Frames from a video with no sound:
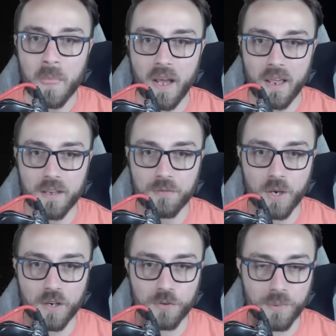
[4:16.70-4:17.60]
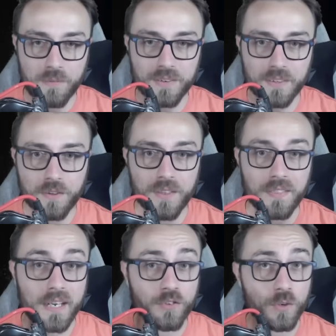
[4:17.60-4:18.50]
I have gone to every single
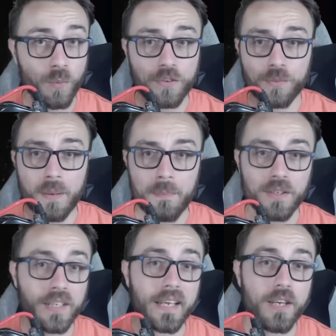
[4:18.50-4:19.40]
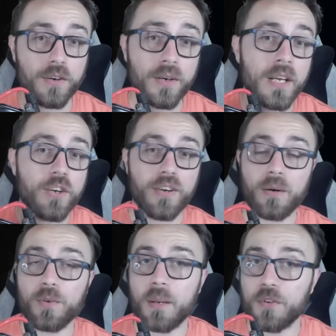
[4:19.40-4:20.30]
thing that actually works for my build, like here,
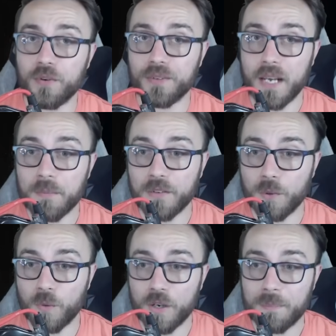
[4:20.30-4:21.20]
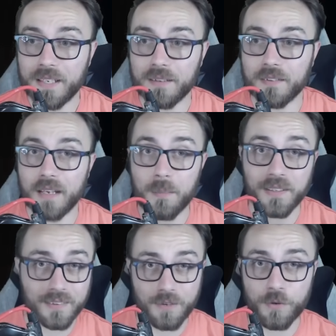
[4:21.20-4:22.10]
shadow damage over time doesn't work because I'm
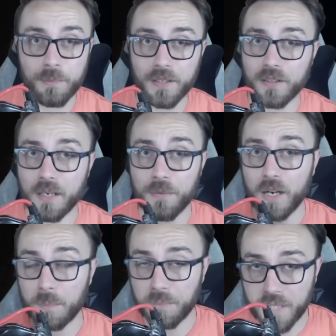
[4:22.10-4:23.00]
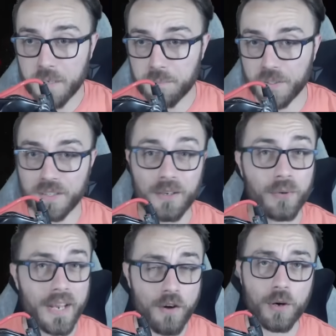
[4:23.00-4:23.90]
a sever build, I'm not a blight build, I
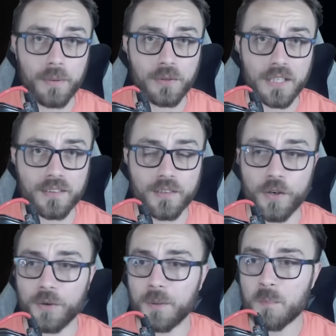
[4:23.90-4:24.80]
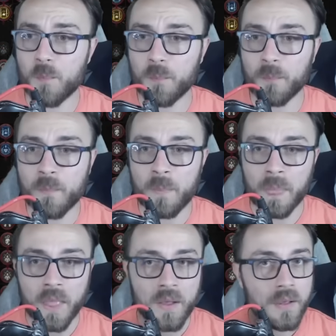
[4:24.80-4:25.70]
don't care about this node.
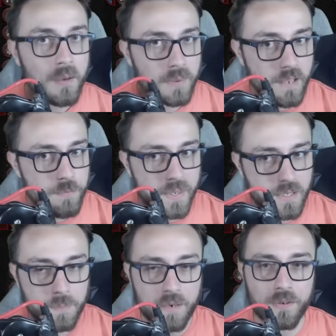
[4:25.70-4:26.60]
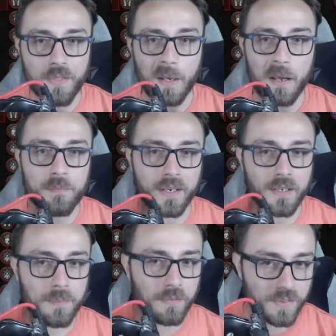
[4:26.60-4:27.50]
But I've picked up everything. I've
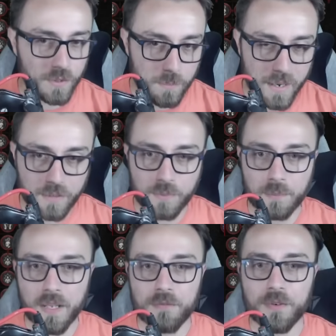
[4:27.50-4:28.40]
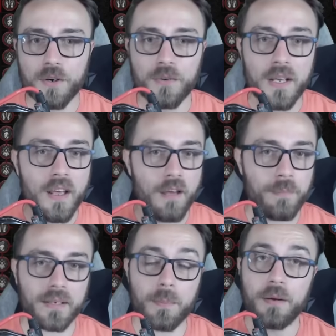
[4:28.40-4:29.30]
picked up every single maximum life node. I've
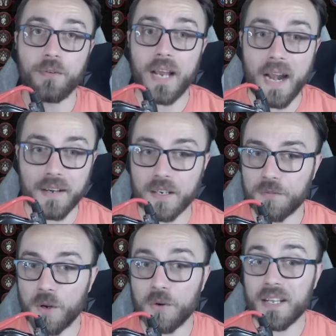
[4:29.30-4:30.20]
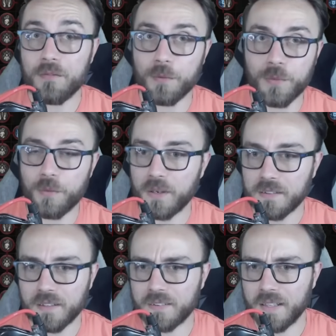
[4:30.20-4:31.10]
picked up every additive node, even with
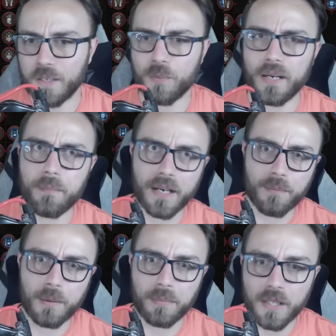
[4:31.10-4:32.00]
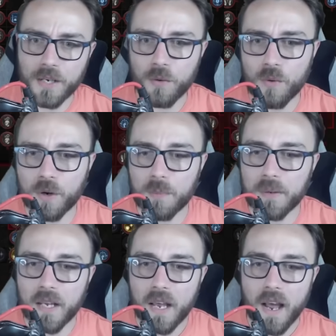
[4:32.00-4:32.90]
ones that say like when I pick up a blood
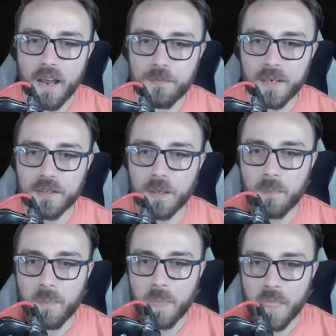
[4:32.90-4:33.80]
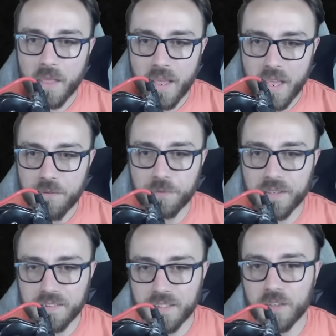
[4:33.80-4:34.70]
orb. I've picked up
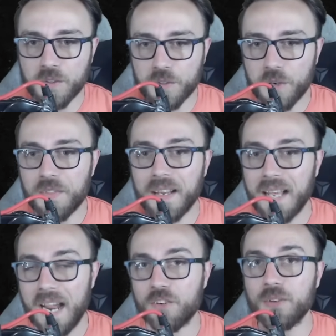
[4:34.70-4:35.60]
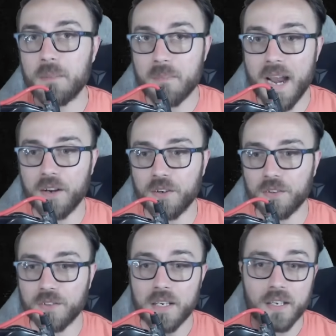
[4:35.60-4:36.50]
every single node that actually
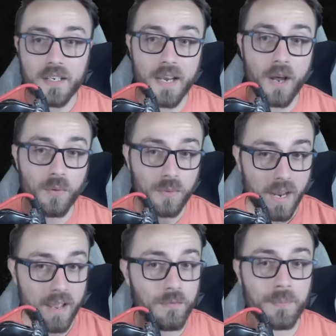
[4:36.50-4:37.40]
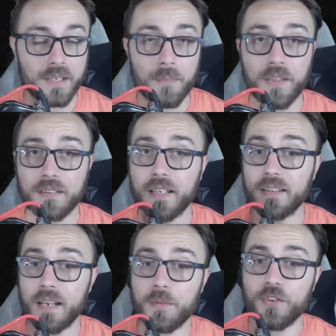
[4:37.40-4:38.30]
matters. Now, I haven't picked up things
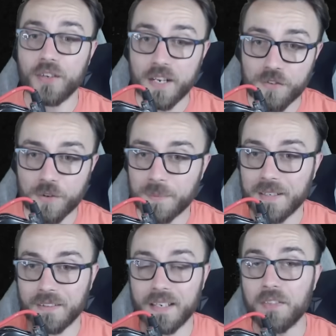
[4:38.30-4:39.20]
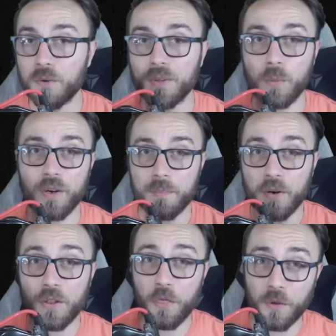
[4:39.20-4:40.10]
like damage to injured because, again, they're only worth
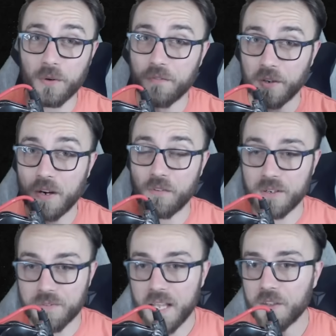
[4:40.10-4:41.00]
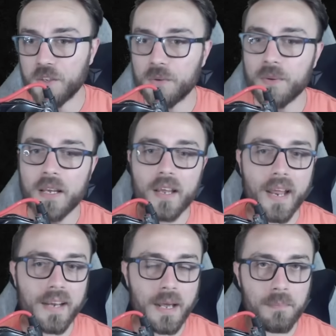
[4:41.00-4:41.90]
about a third of their current value.
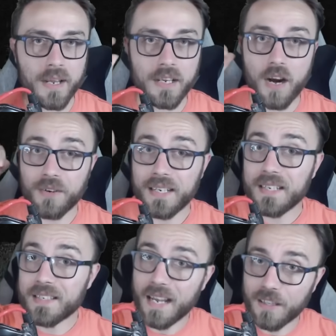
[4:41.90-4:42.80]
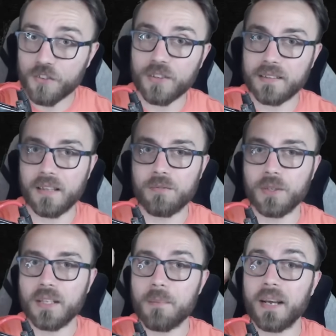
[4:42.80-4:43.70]
And at my current intelligence
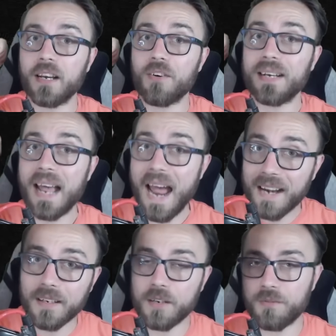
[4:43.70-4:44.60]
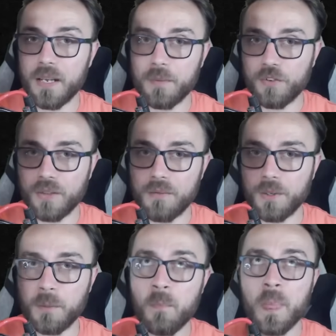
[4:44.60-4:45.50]
level and my current additive damage
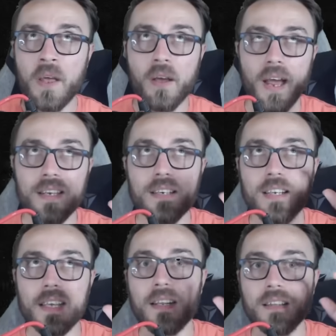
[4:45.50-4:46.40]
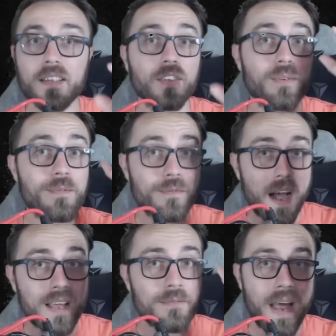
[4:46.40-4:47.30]
level, I need to get at least
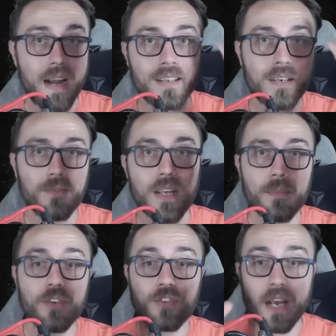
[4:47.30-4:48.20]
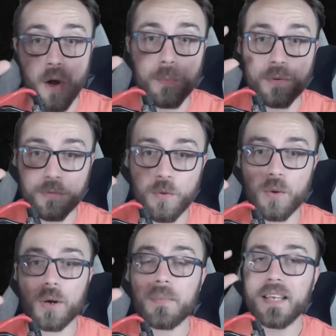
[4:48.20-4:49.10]
5 additive damage to
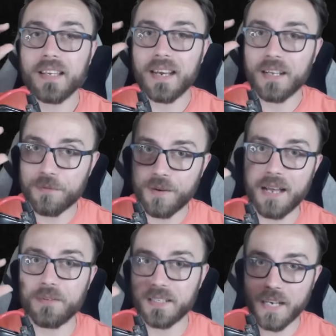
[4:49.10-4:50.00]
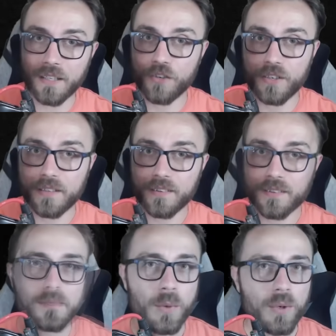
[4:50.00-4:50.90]
outperform getting 5
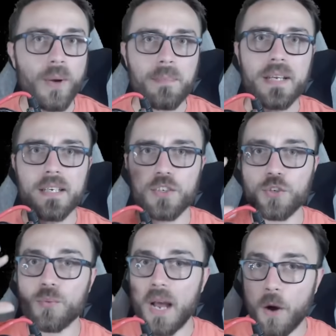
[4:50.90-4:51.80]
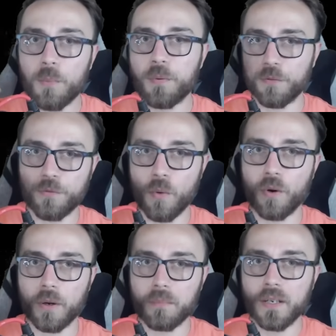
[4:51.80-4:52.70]
intelligence. Now, what do I mean to
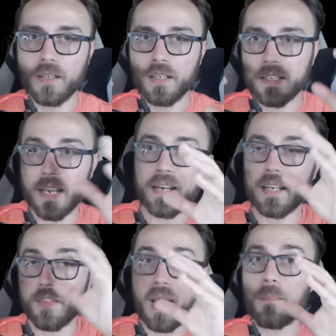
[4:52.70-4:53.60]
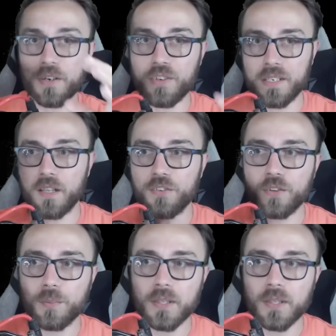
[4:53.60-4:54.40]
outperform getting that much intelligence.